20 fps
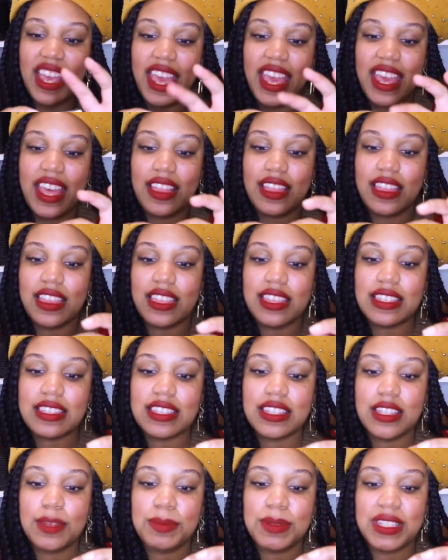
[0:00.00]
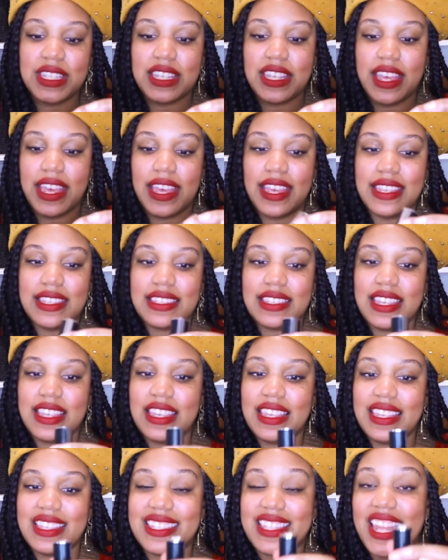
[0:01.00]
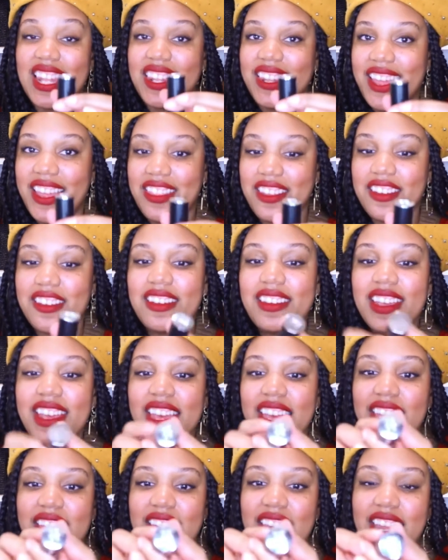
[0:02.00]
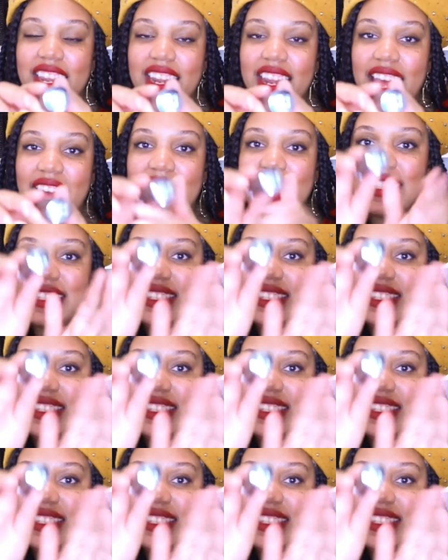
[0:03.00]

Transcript: and this lipstick case is leather and it has the